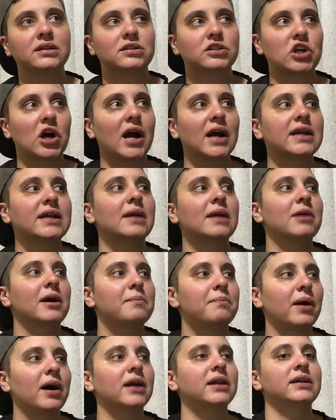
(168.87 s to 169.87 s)
try and get my
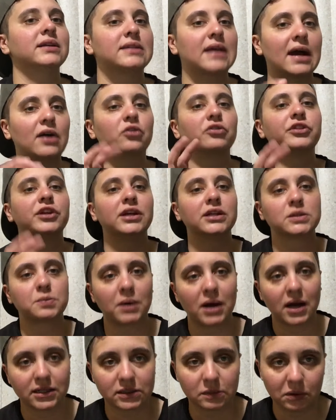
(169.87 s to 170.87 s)
body as healthy as
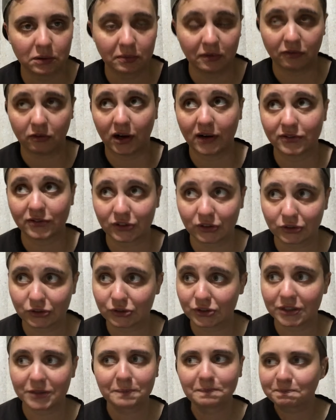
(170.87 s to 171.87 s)
possible before I have
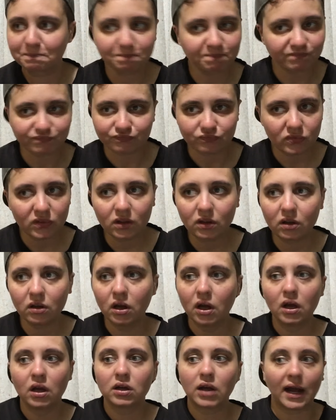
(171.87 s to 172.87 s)
surgery.
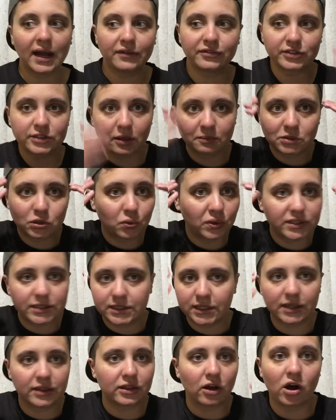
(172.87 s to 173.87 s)
I have some
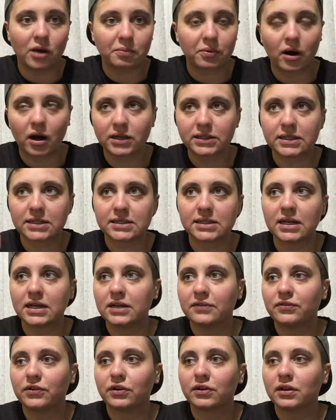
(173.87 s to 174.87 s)
twisted thought process that
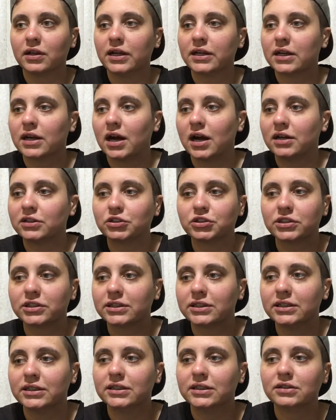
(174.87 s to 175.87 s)
if you're like not
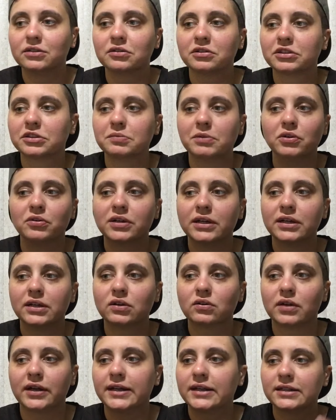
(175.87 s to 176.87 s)
drinking or
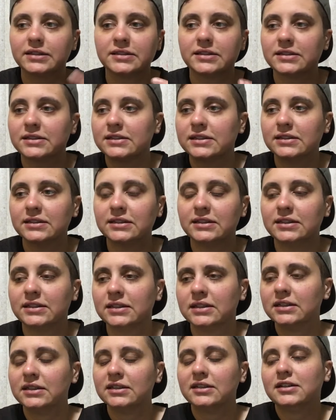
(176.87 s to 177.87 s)
smoking like consistently,
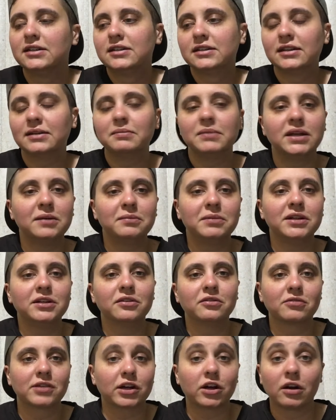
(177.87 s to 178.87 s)
then maybe
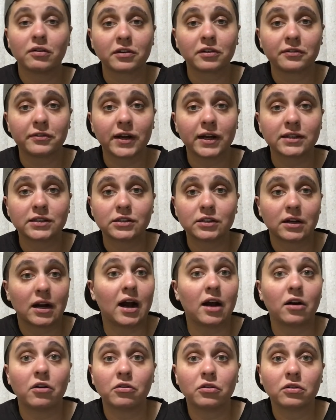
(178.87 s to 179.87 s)
you'll recover faster.
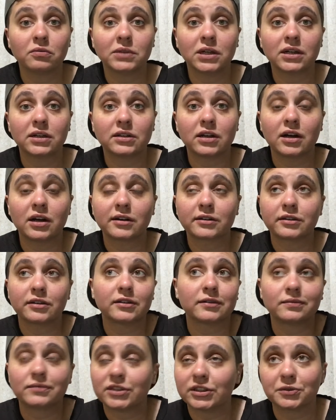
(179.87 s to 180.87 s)
I don't know, I'm not a
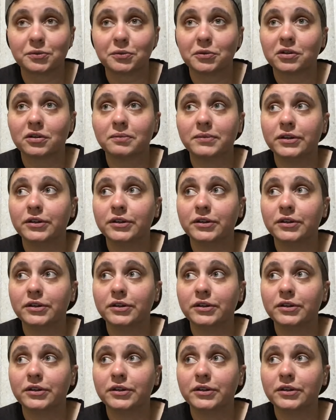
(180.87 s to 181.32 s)
doctor, it's just what I'm